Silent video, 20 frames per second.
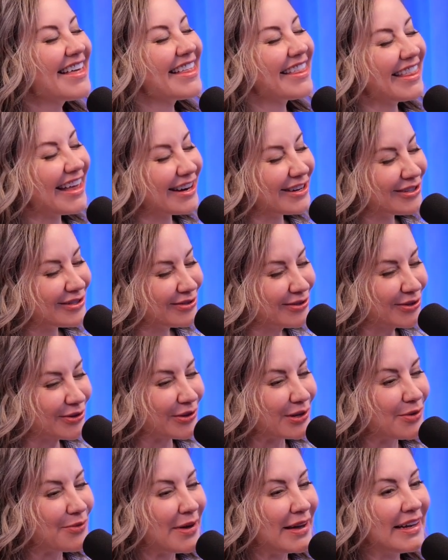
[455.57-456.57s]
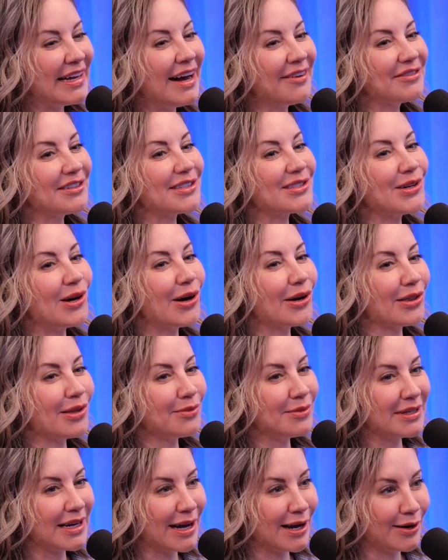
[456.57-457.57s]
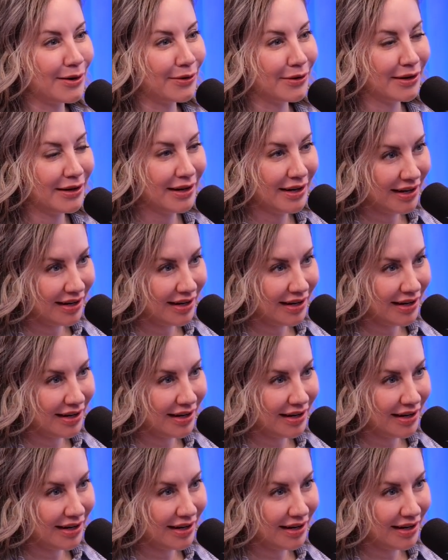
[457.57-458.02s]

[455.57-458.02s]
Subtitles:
That is true. You may have to talk them down